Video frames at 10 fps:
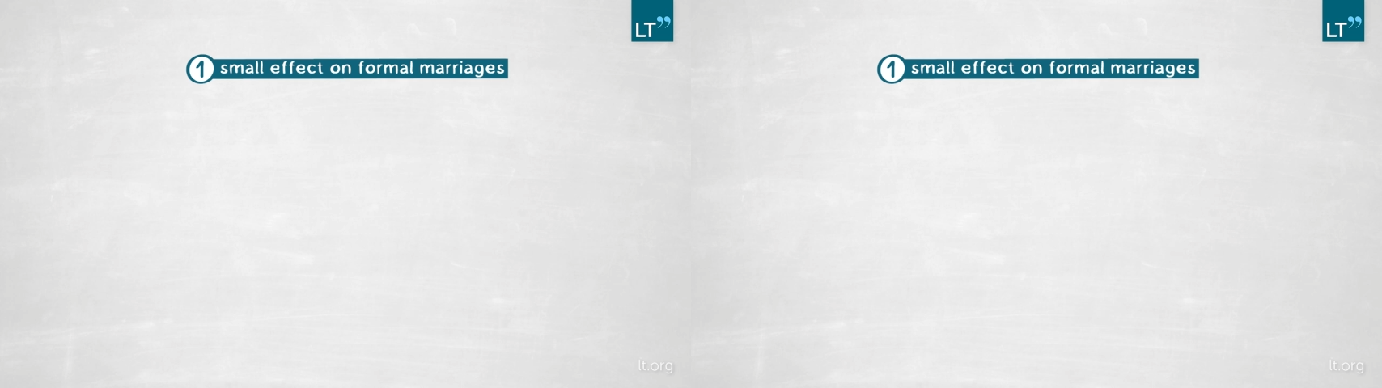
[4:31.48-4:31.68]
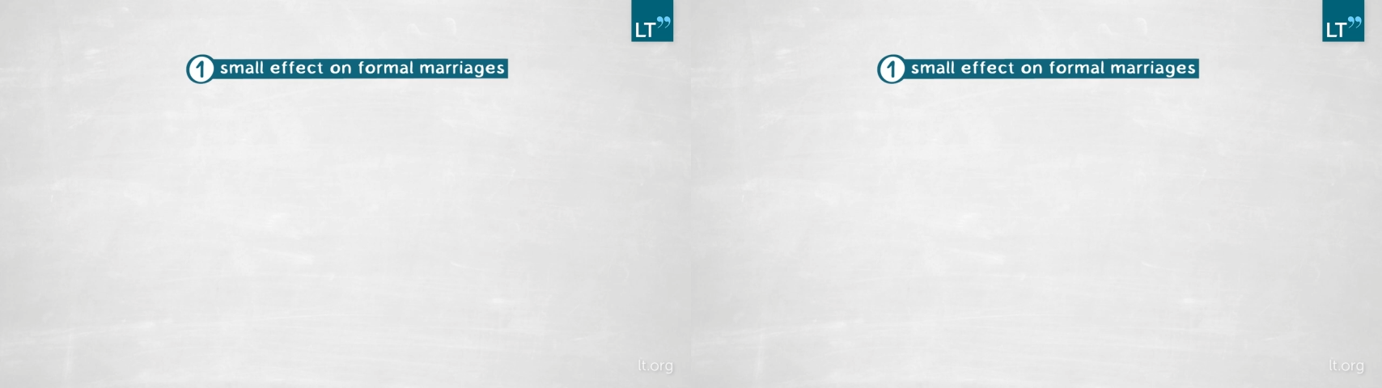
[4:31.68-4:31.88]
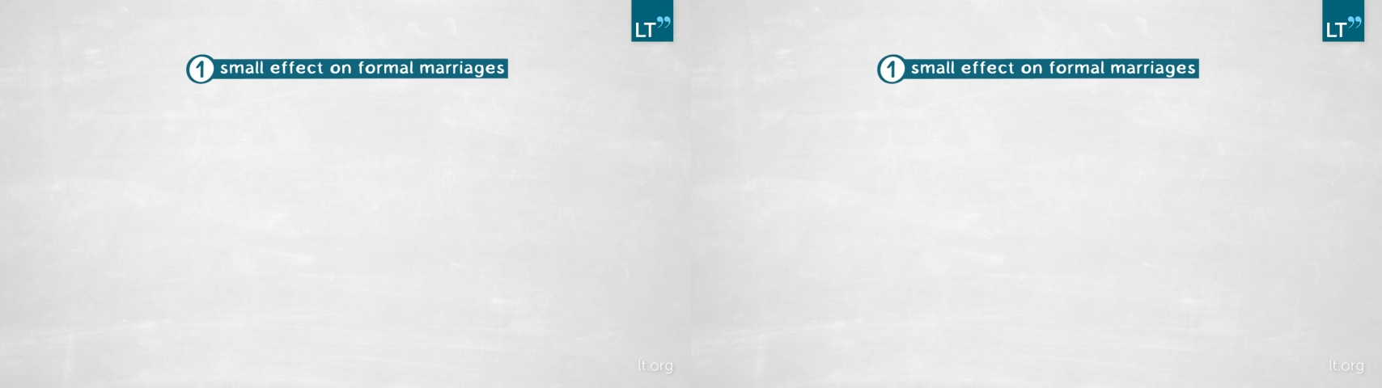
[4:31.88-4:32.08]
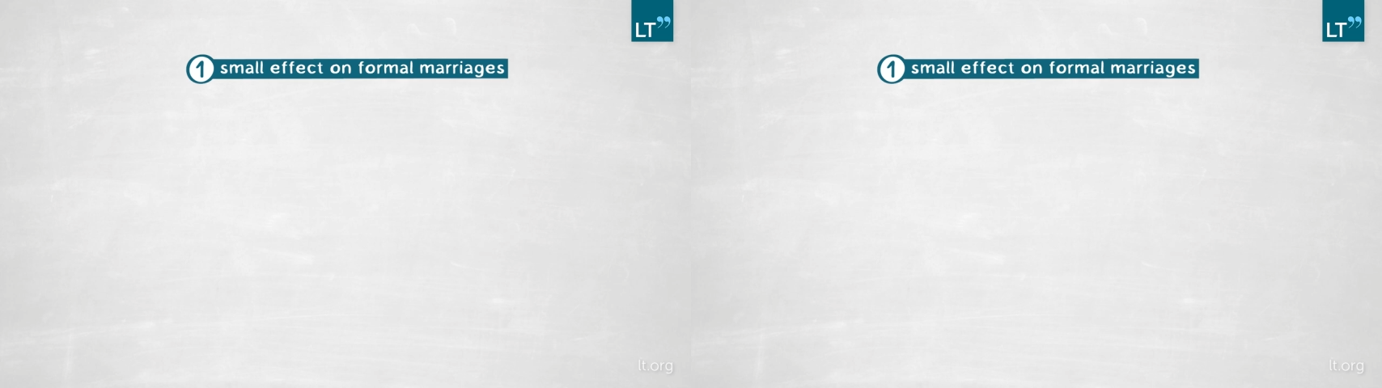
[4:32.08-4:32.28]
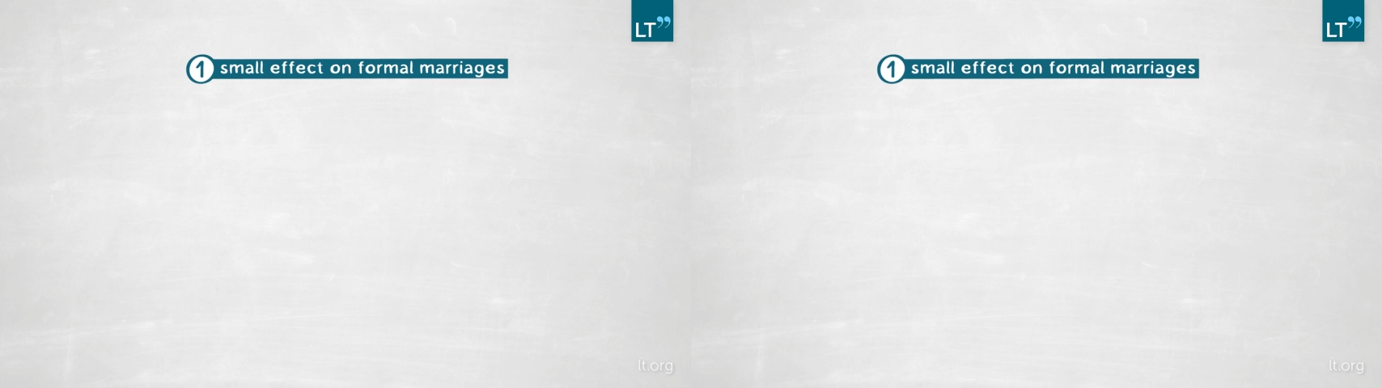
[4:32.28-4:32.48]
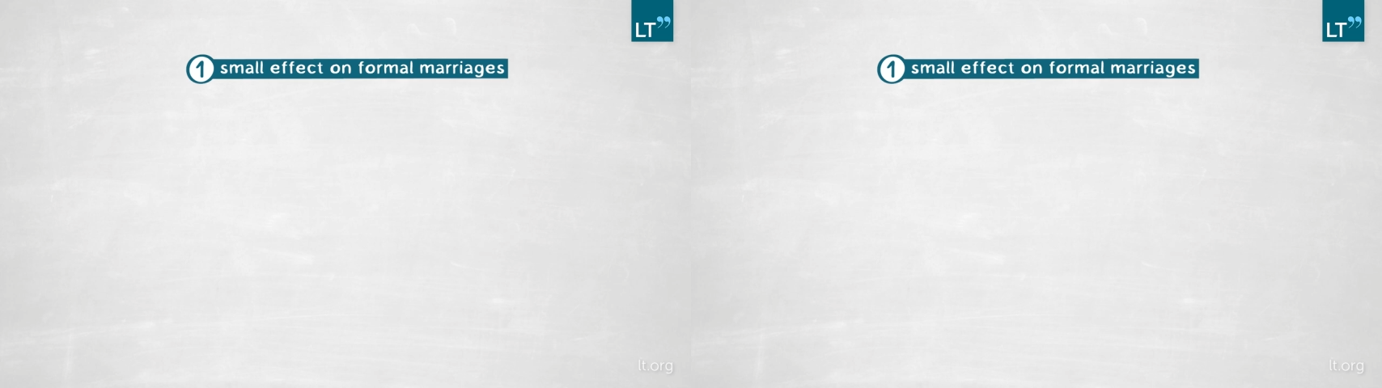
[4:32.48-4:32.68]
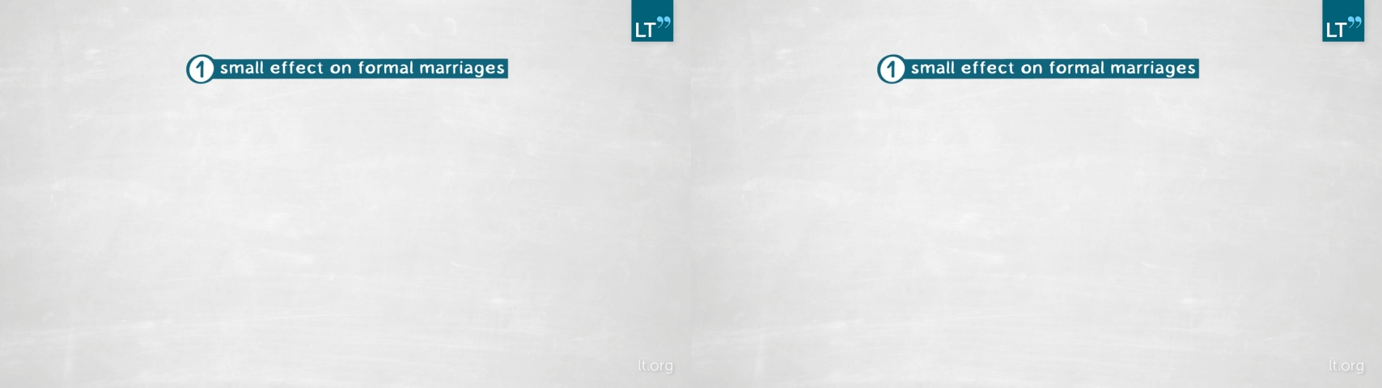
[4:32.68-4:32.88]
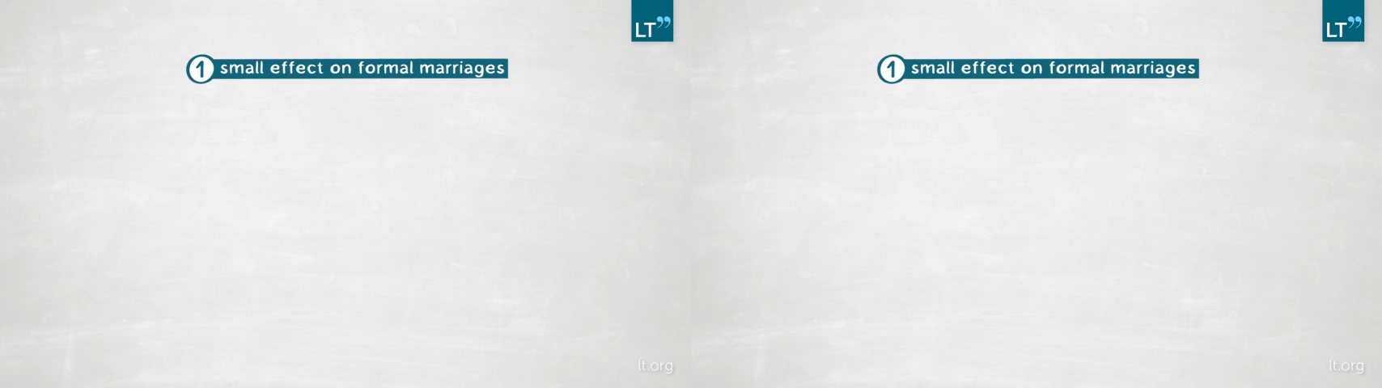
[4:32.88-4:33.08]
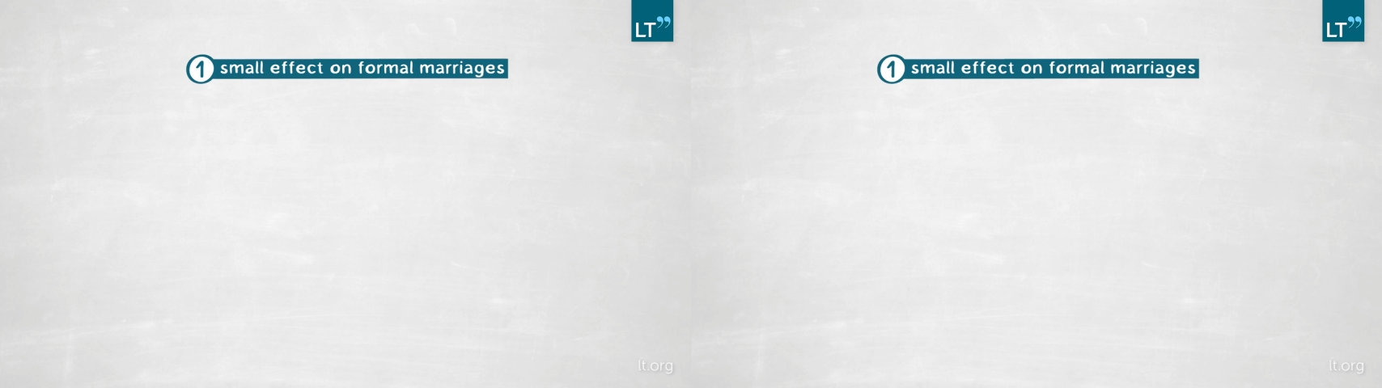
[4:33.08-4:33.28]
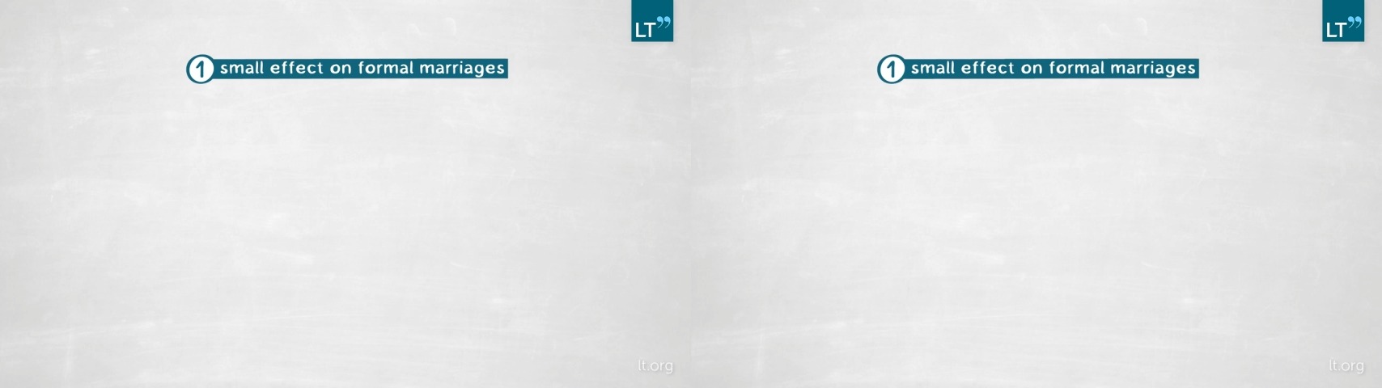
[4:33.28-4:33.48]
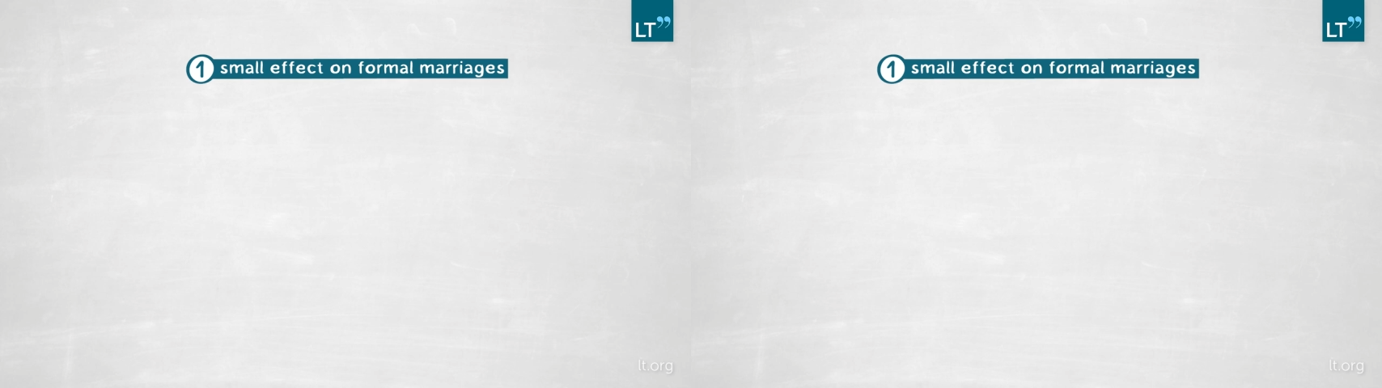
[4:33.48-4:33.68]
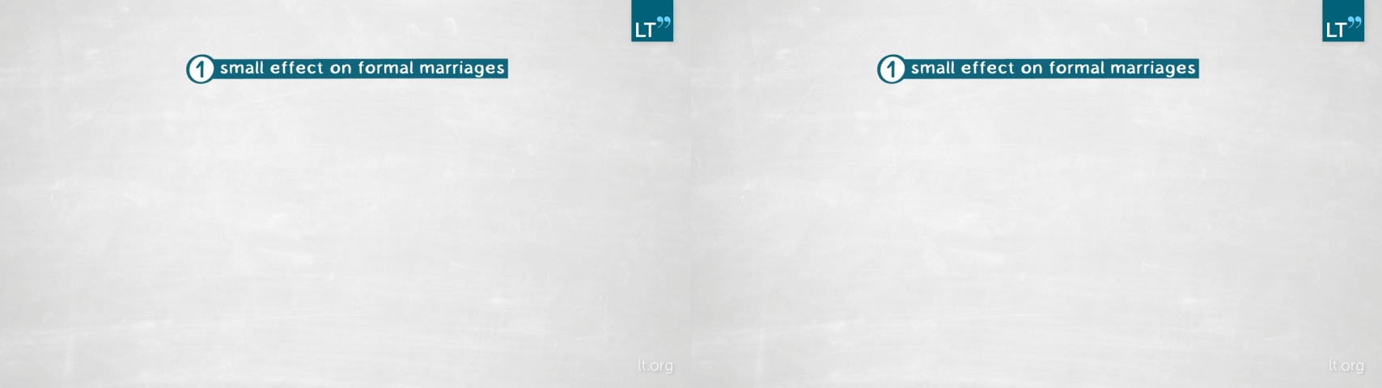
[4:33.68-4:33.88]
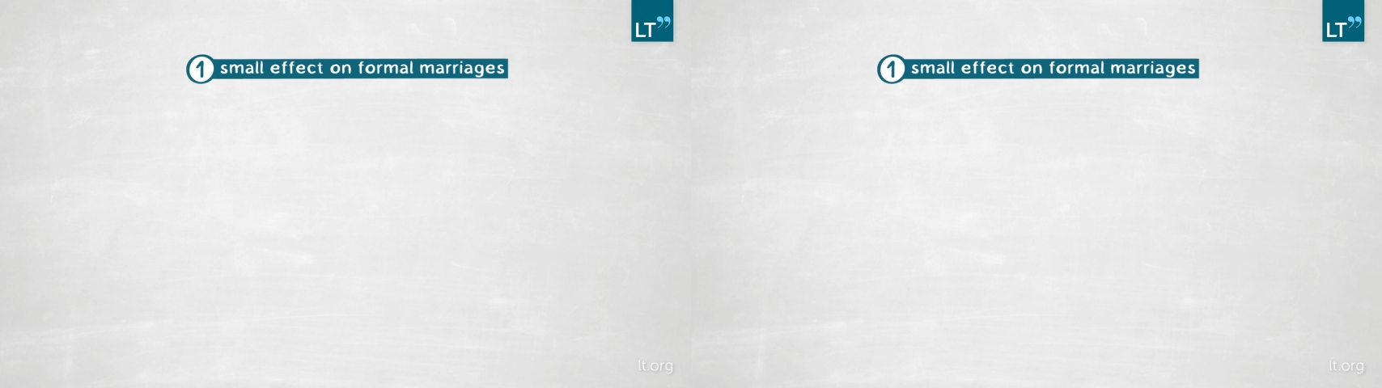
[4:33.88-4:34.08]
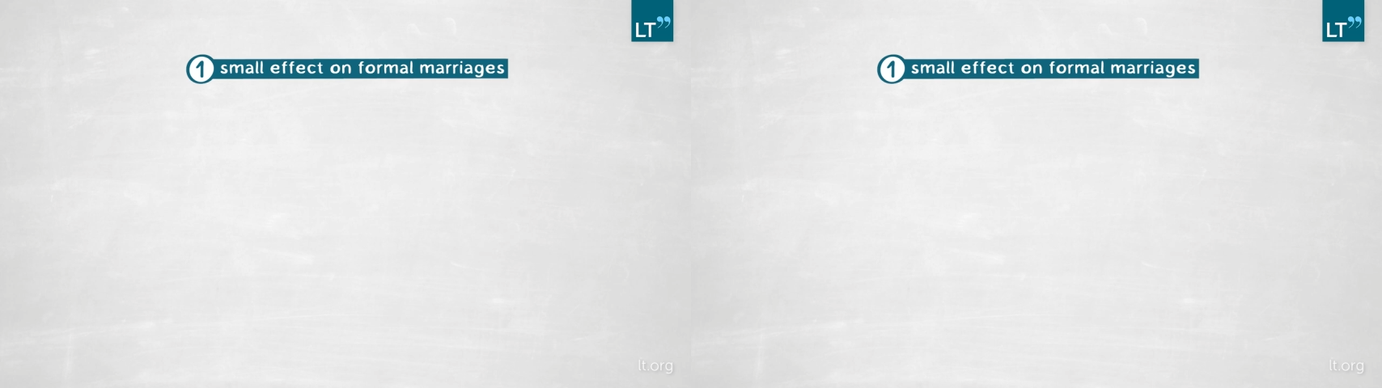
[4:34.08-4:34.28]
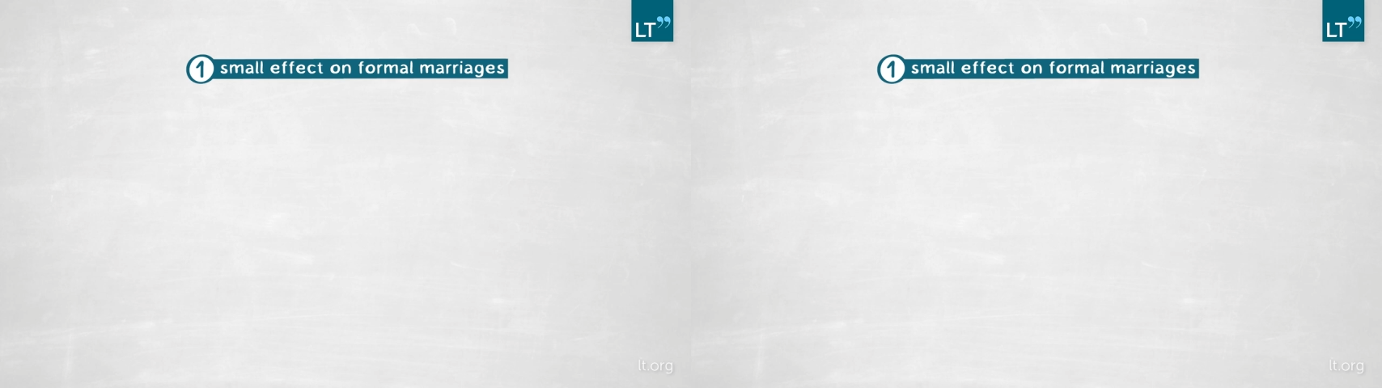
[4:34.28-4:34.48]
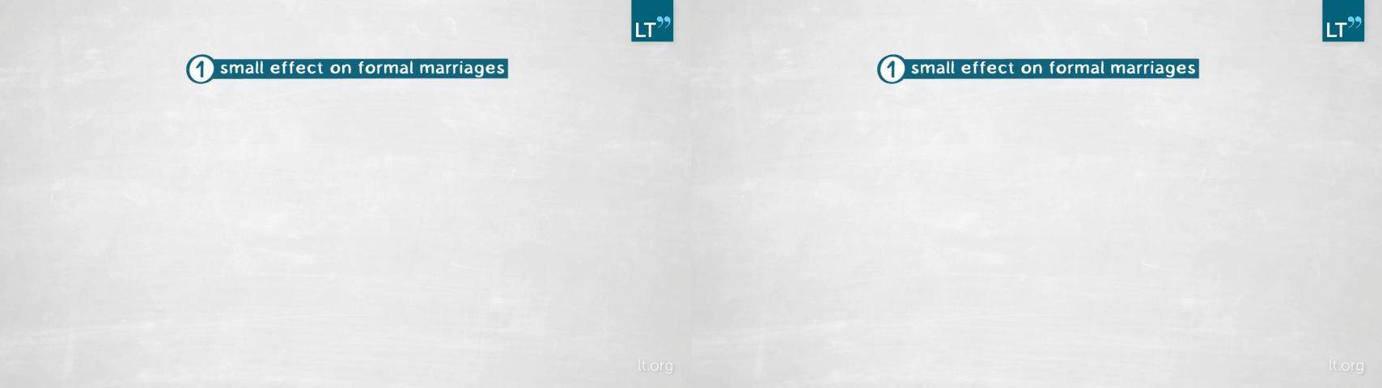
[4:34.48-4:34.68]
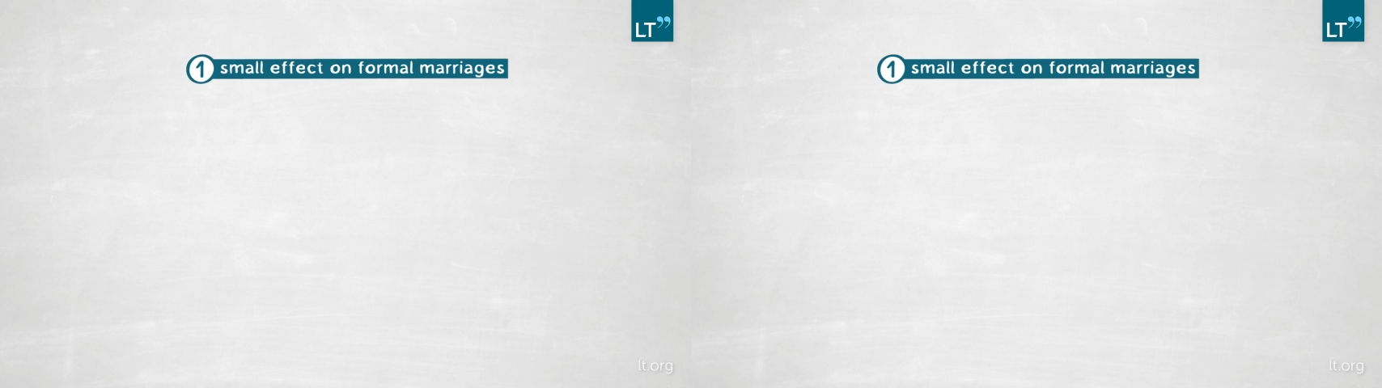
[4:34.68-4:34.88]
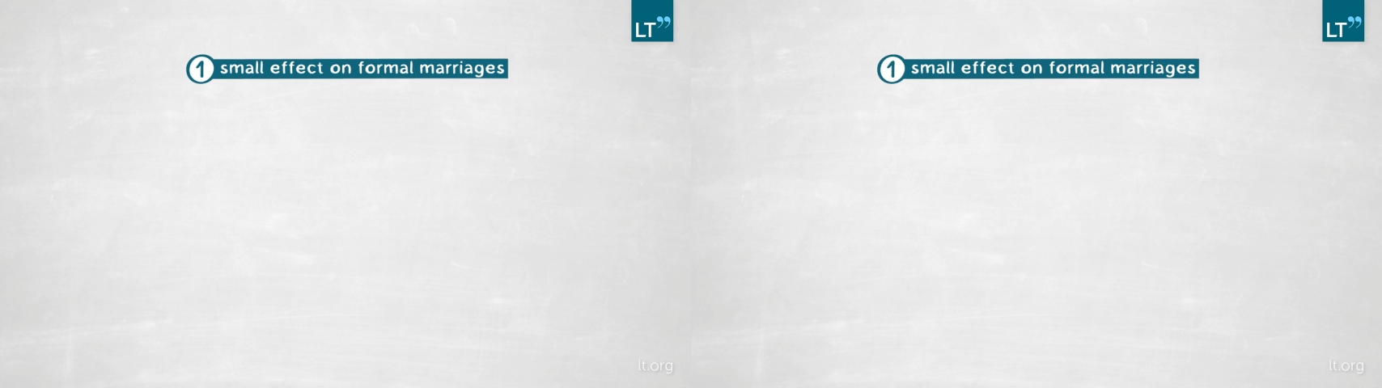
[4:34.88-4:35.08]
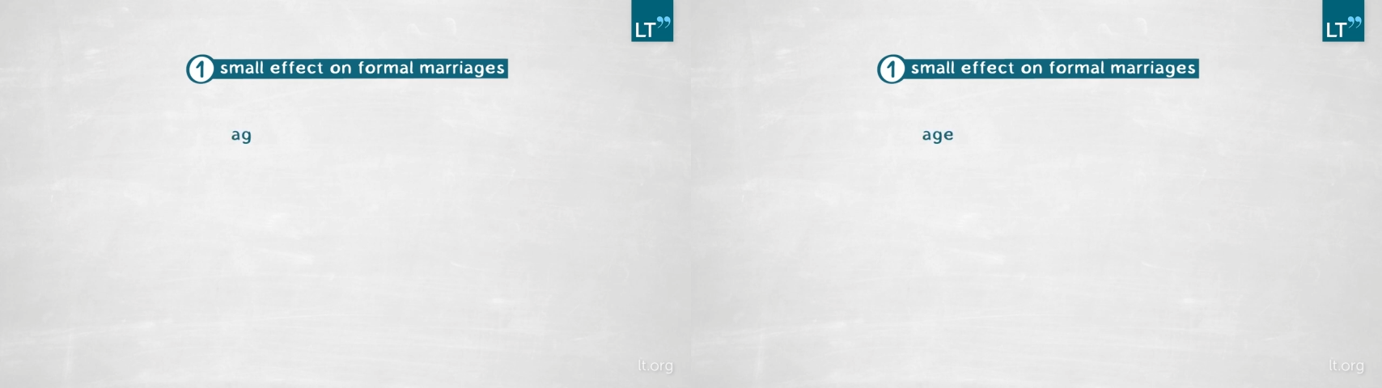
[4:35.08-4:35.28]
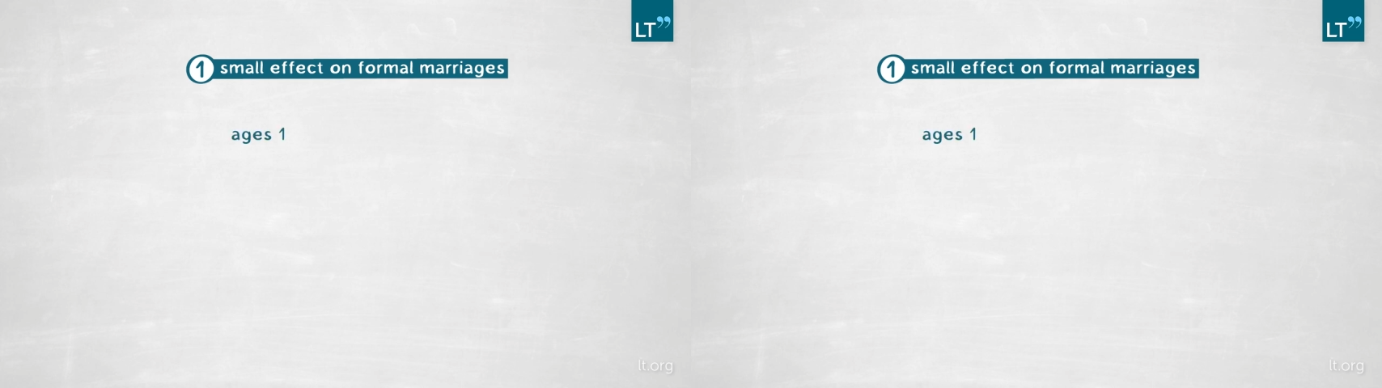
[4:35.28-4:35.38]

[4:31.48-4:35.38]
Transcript: No face is visible, so there are no lips to read.